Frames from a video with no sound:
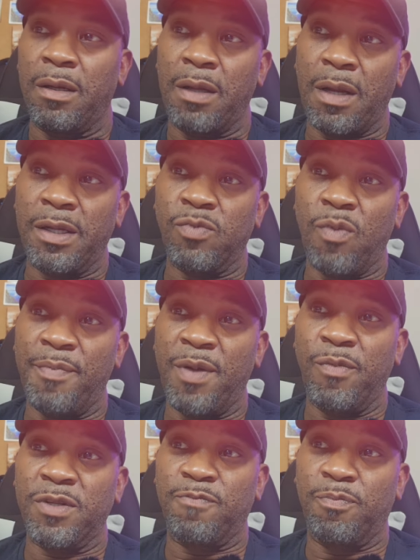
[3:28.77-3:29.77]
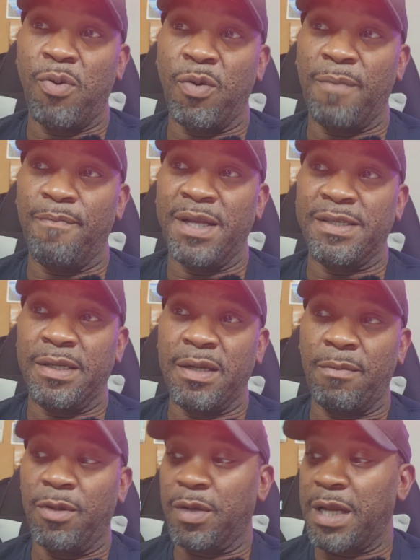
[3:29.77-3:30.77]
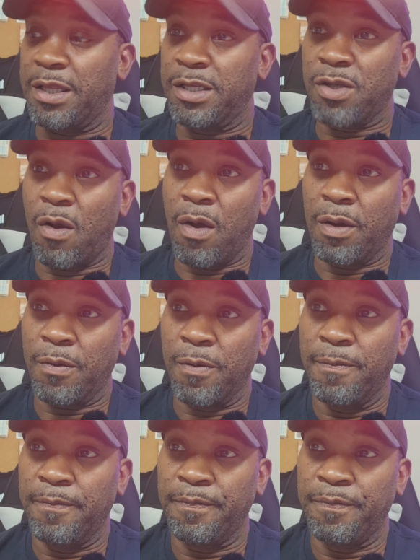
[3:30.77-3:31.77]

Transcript: Now, this woman was reported missing. I'm looking at this article.